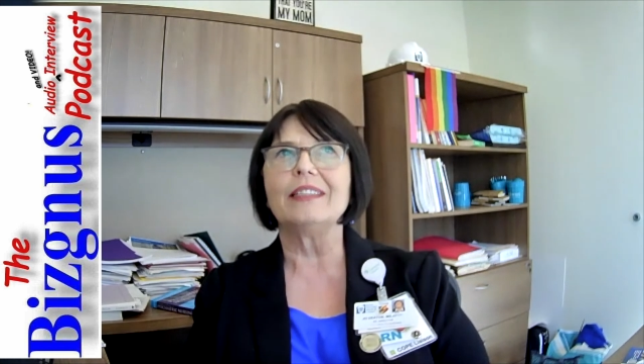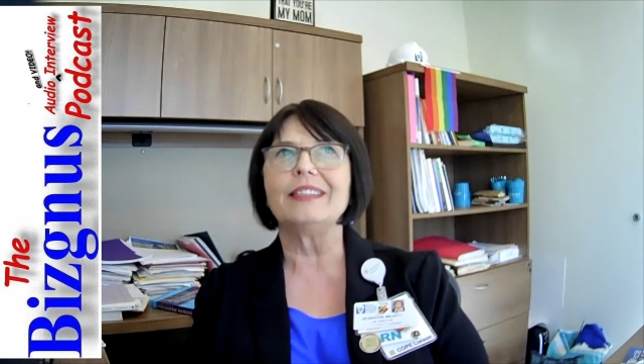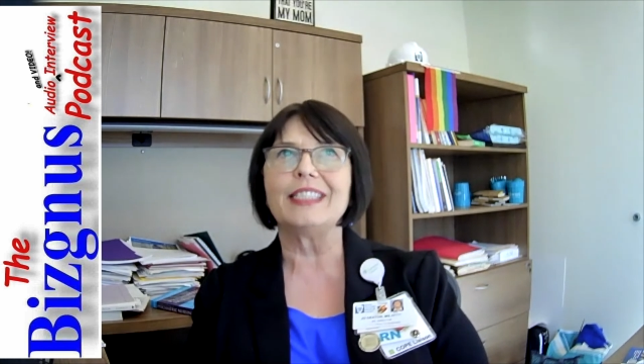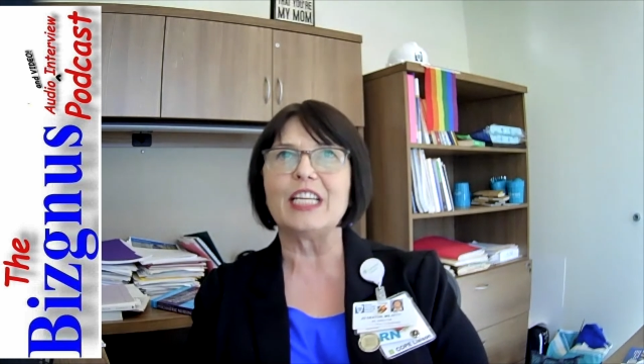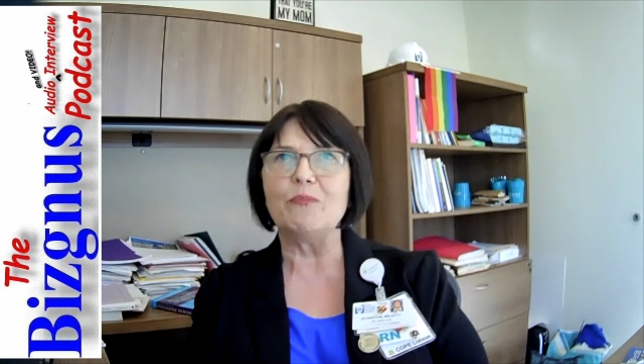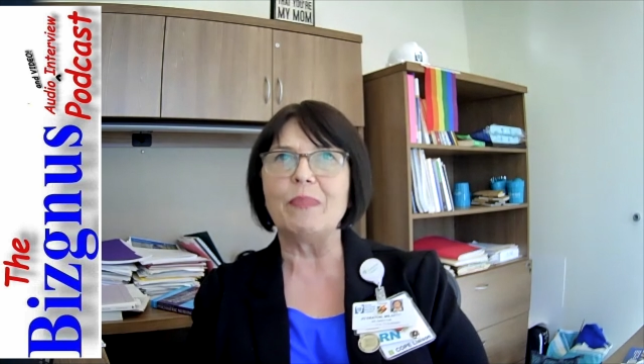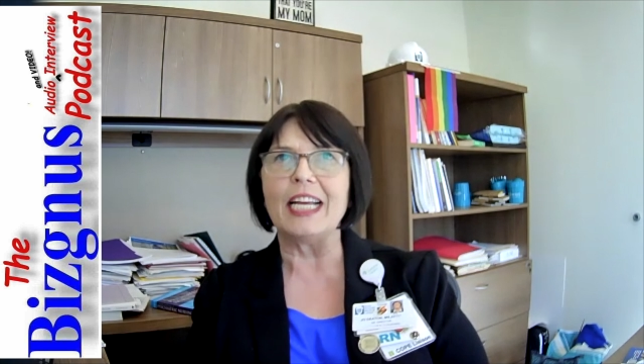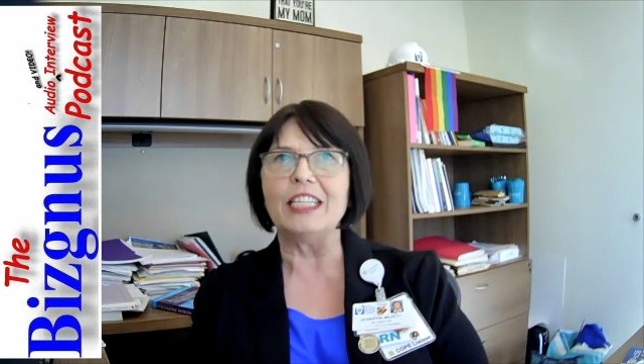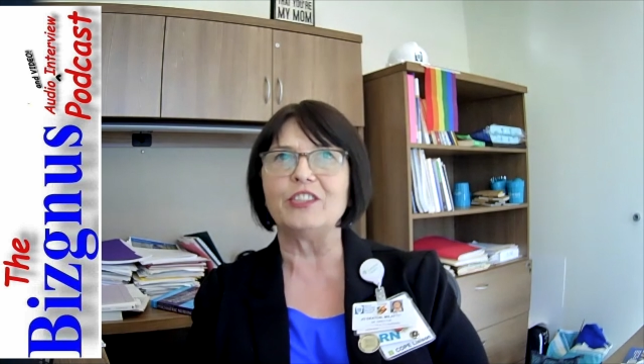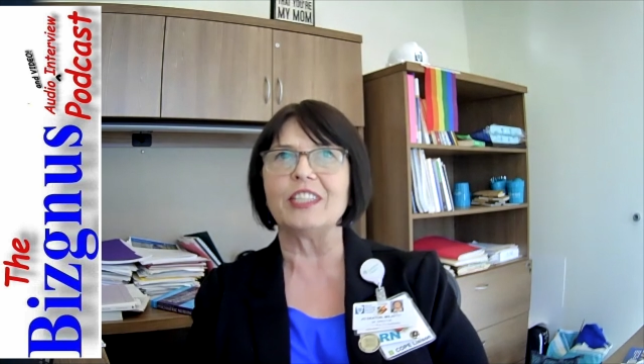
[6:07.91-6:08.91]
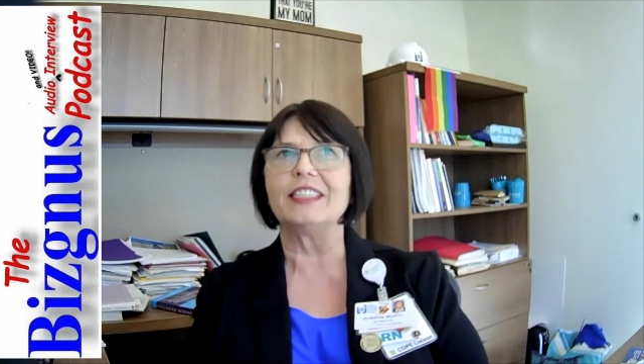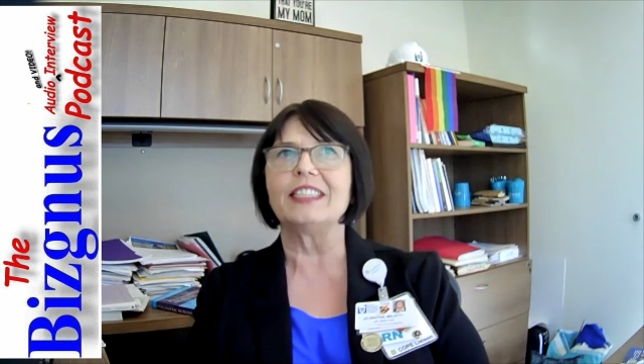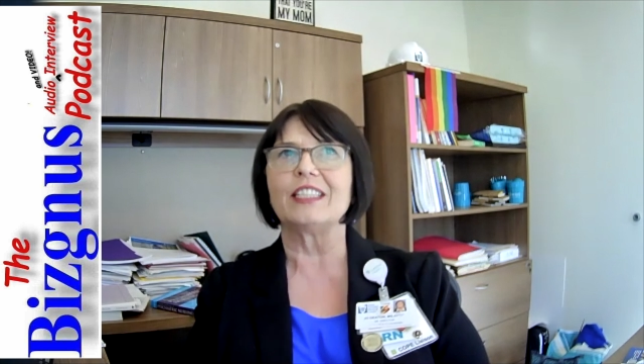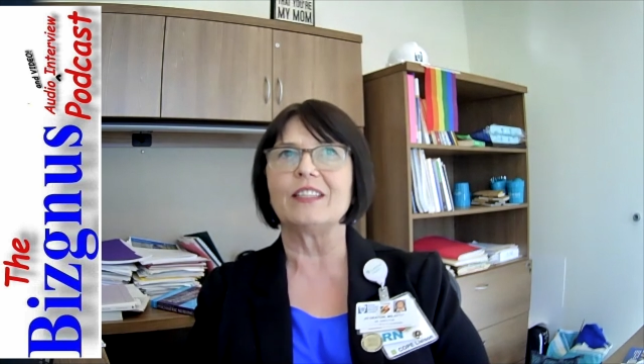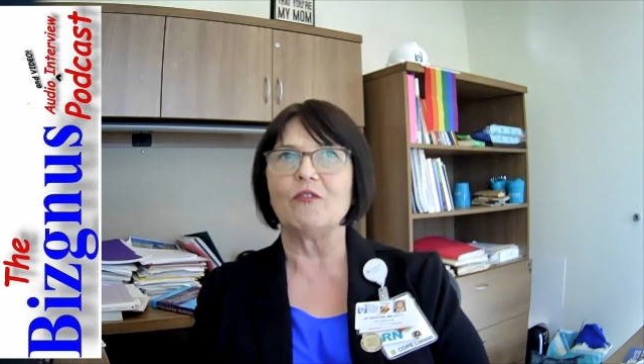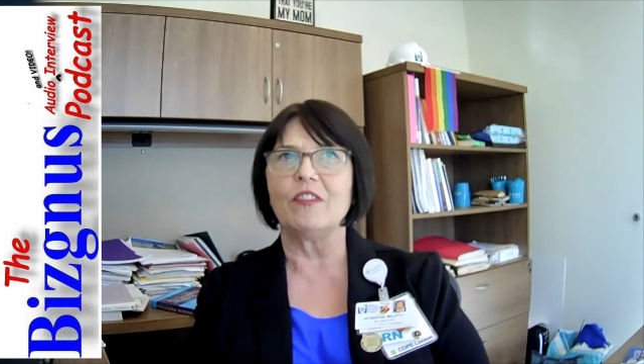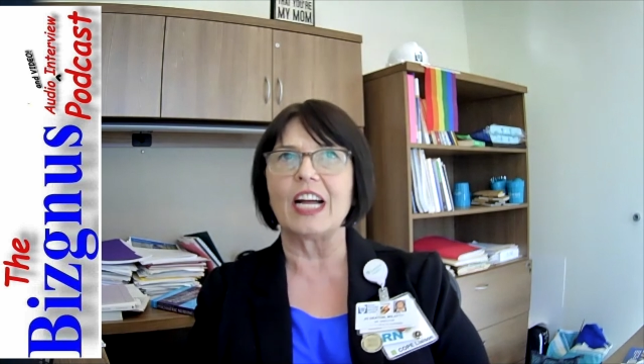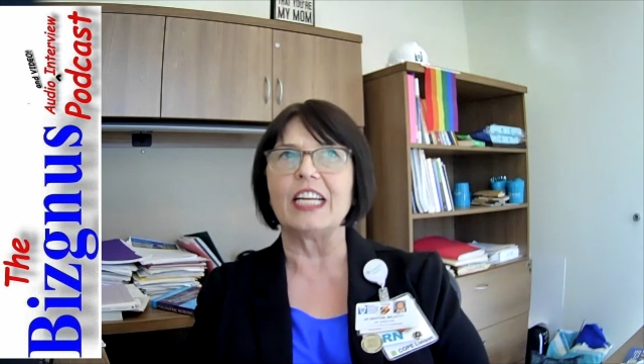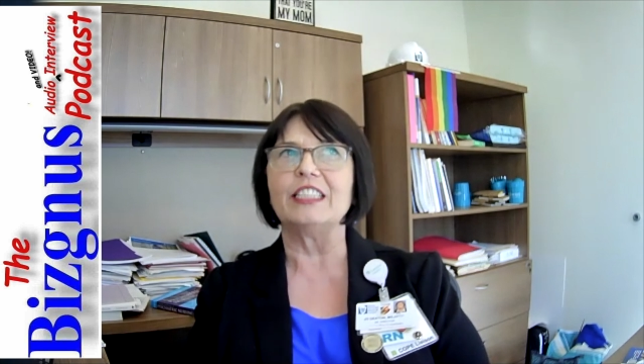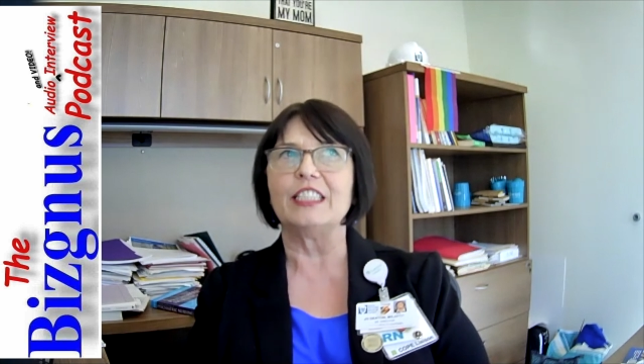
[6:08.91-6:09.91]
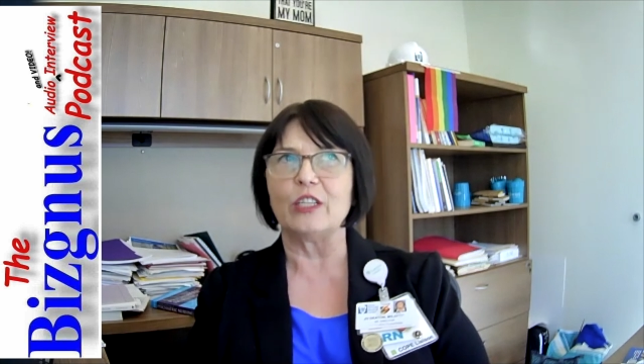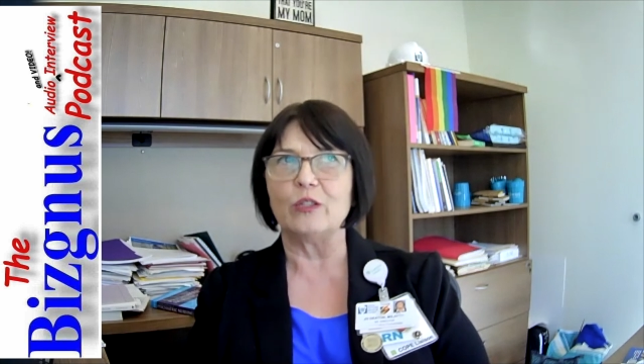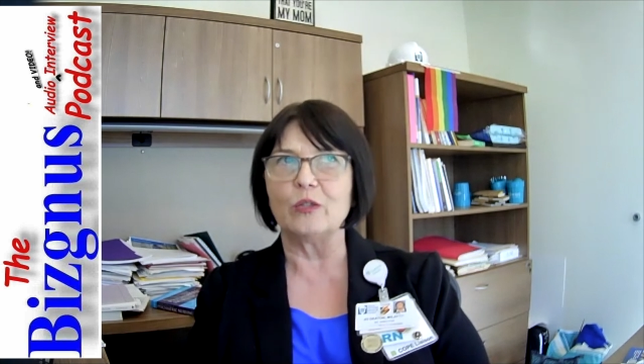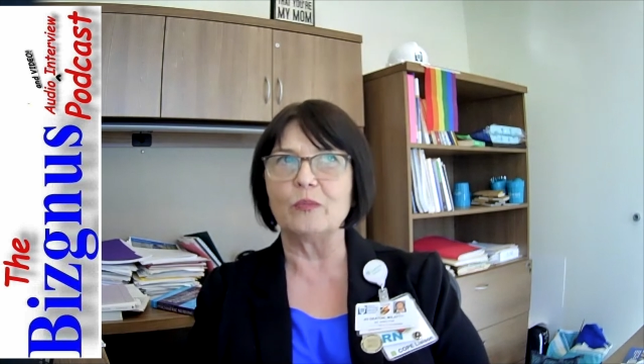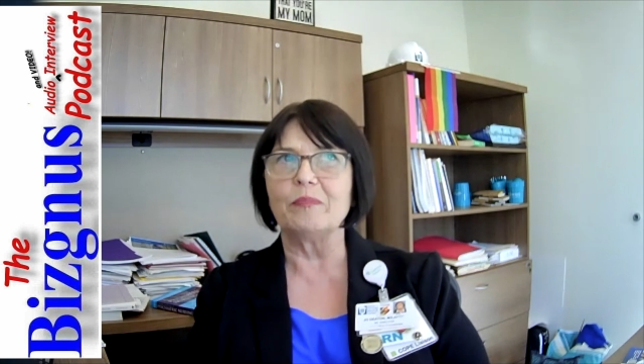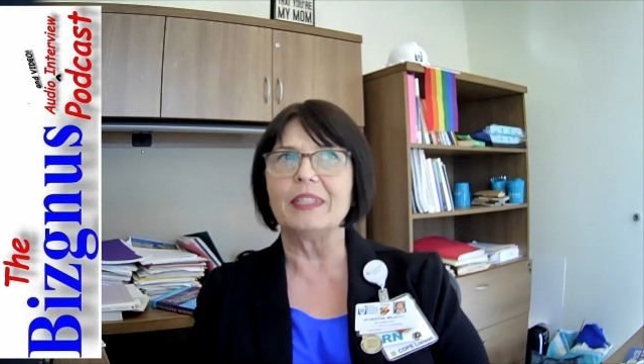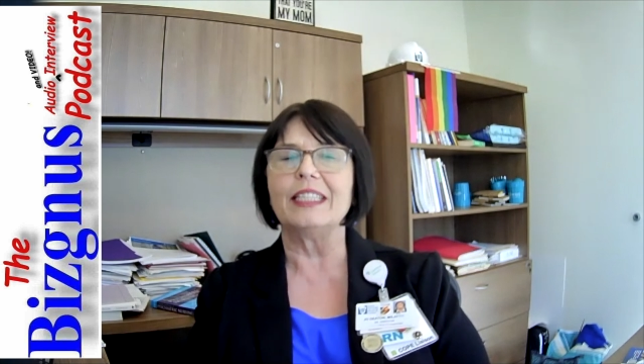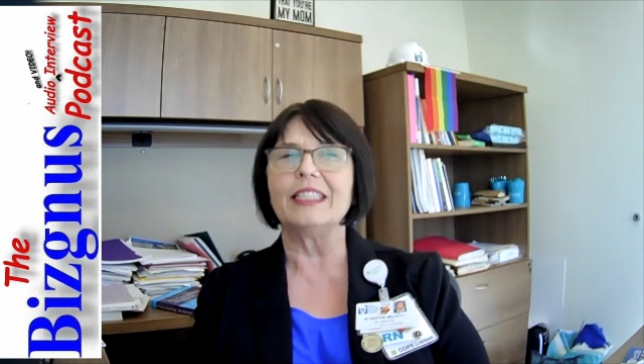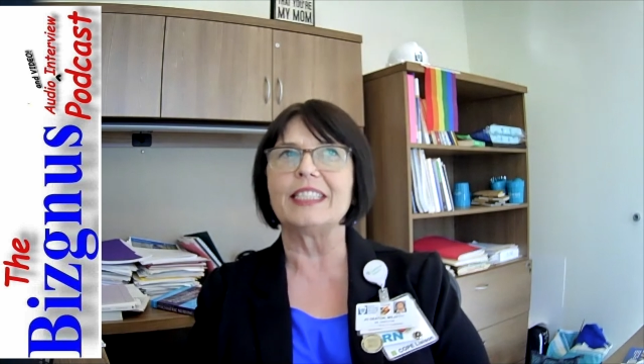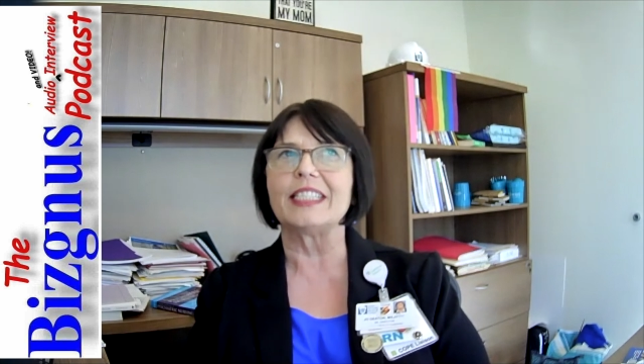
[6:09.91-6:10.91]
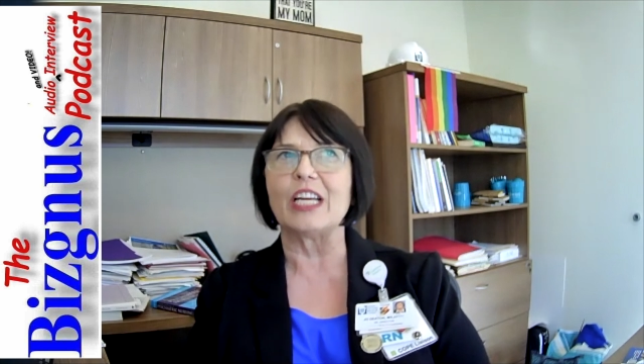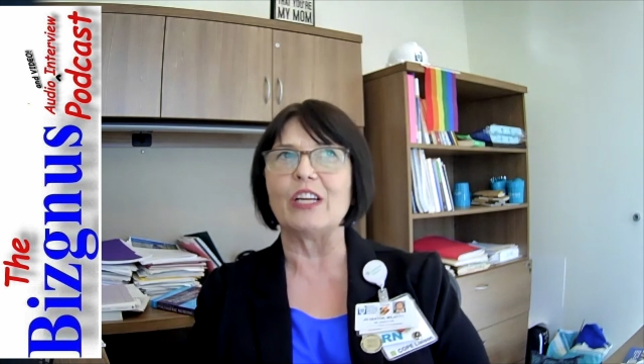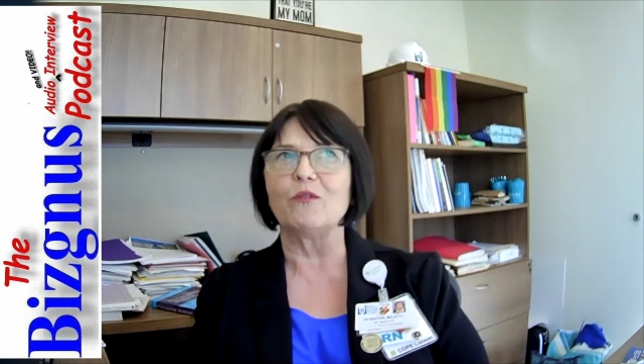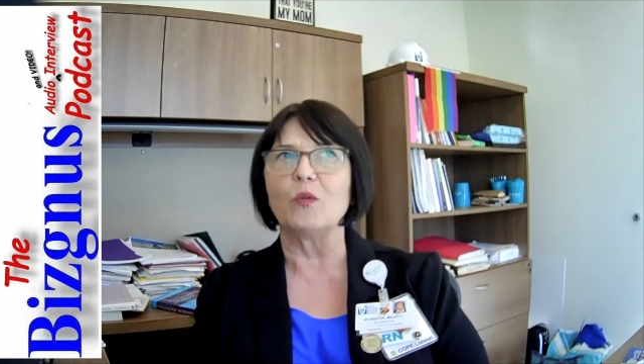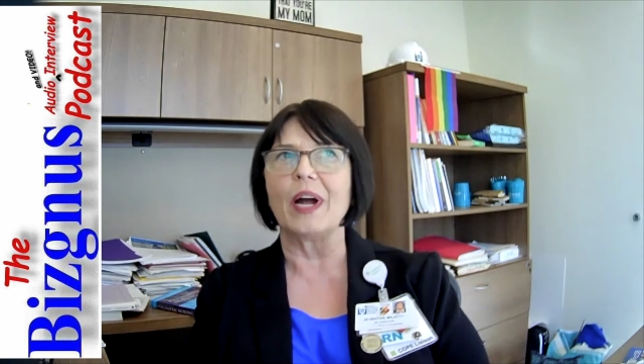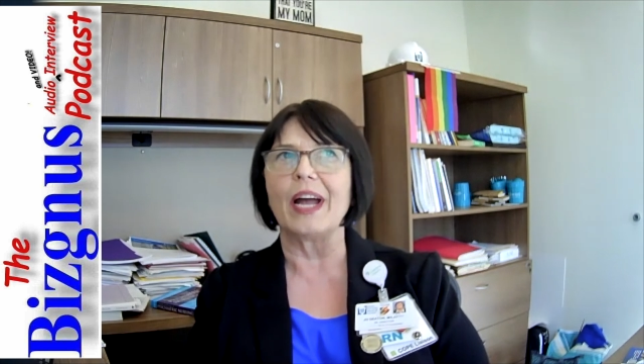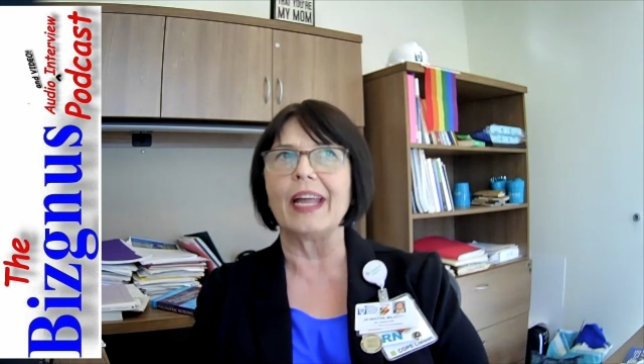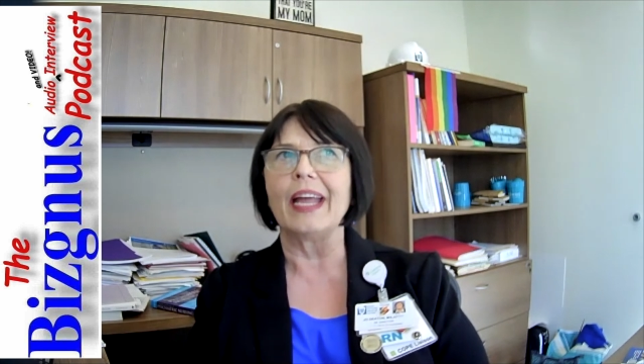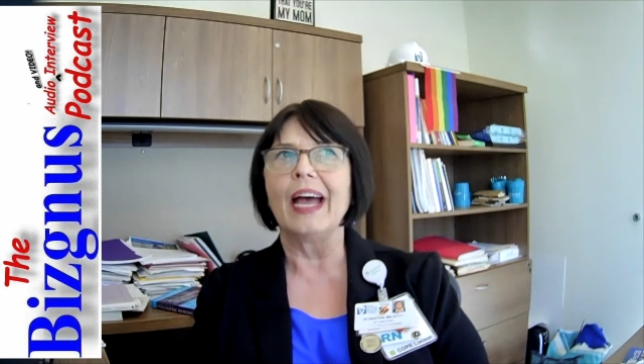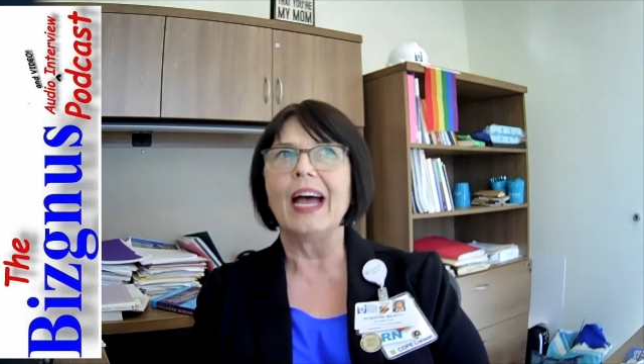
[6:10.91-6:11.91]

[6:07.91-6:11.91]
see patients via Zoom in a safe way.